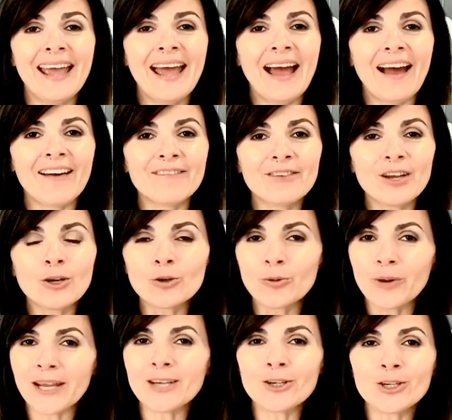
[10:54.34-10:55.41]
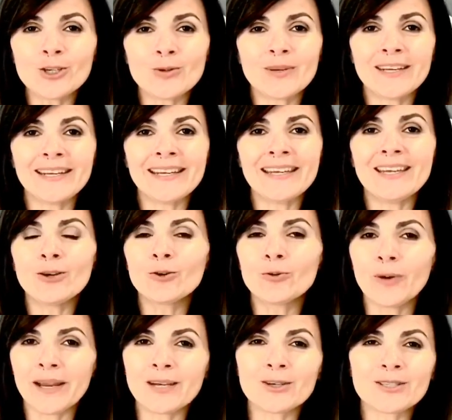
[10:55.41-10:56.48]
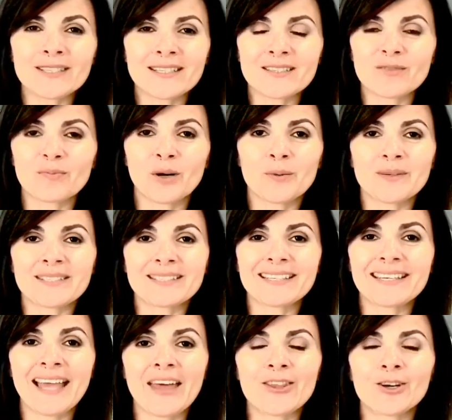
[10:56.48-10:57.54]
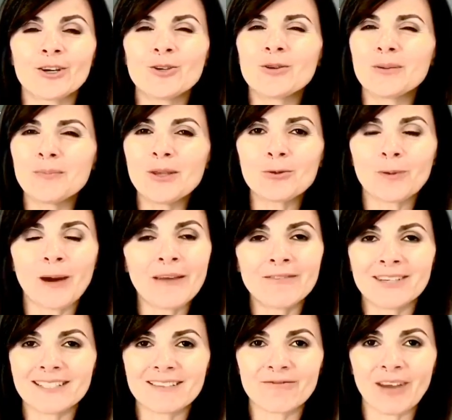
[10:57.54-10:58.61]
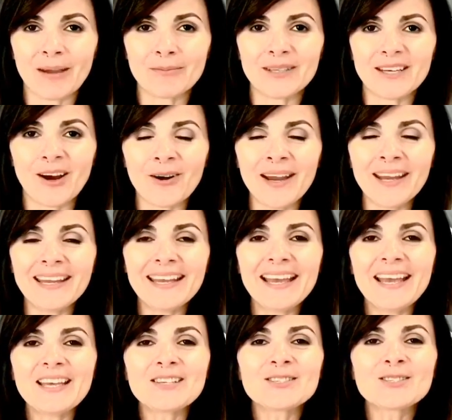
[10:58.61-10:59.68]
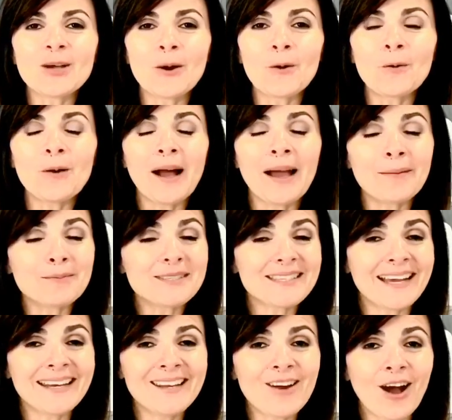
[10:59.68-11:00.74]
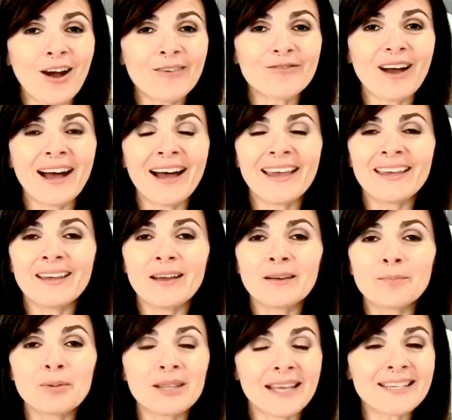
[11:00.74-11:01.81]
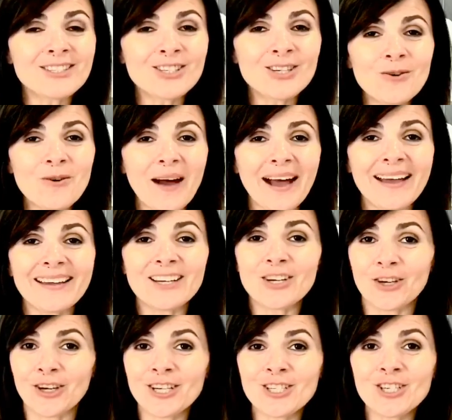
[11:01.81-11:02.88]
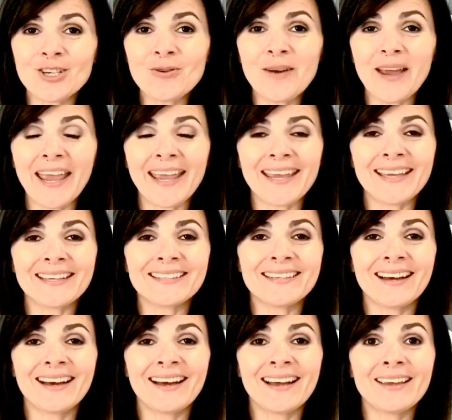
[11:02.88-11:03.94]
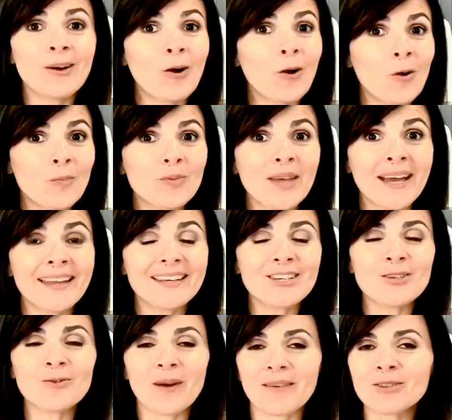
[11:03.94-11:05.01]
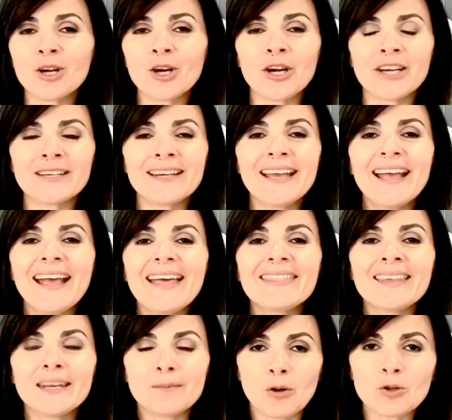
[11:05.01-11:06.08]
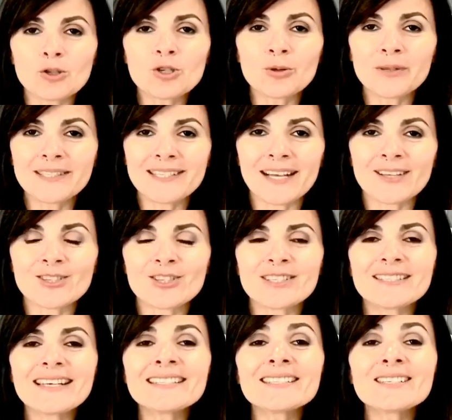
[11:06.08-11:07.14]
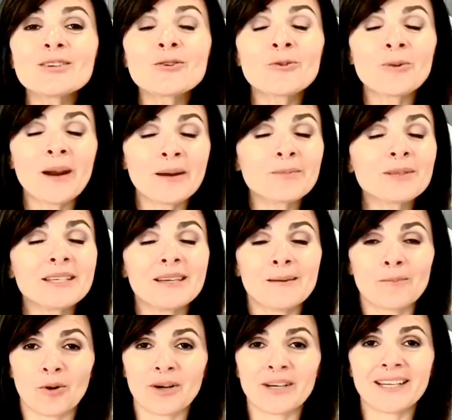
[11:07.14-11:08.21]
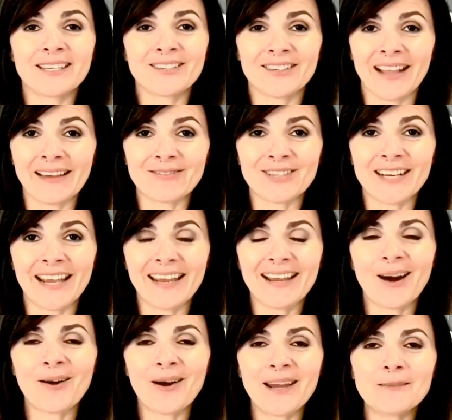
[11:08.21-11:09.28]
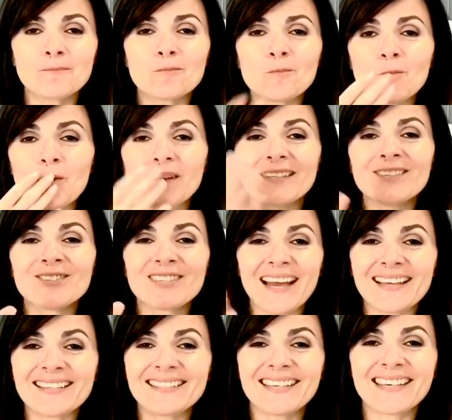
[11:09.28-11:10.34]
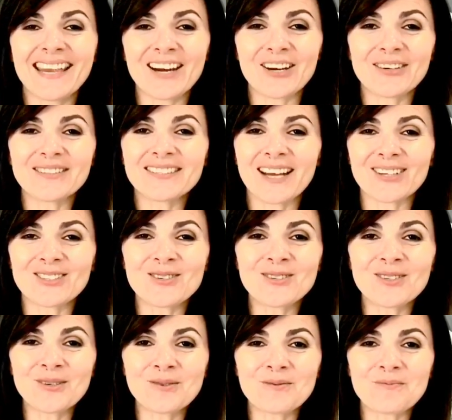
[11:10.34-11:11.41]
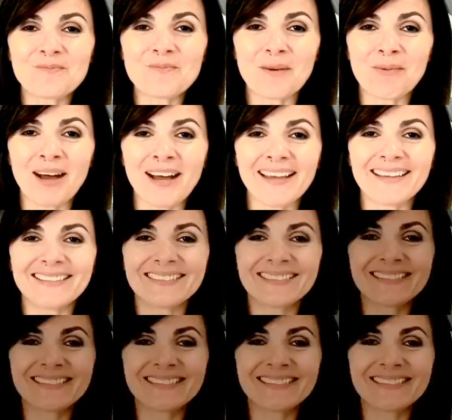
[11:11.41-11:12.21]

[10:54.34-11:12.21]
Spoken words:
have greater unity, greater sense of purpose together. You can be thriving as a family. All right. So I'm signing off. I bless I encourage you. And I hope that you have learned that emotional intelligence is incredibly important in your life today. All right. You guys take care. Talk to you soon. Bye-bye.